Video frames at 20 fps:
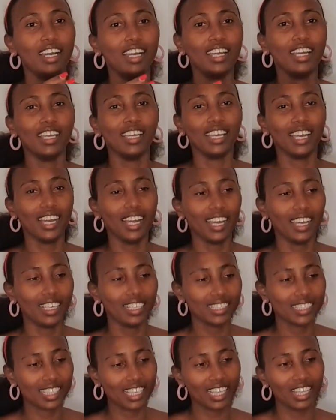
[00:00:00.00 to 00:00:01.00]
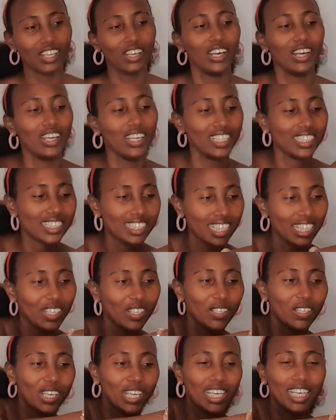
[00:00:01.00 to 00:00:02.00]
Yeah, it's a lot,
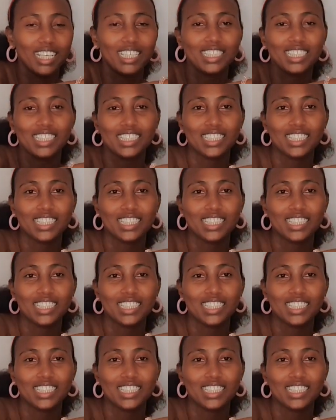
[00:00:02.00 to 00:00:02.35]
guys.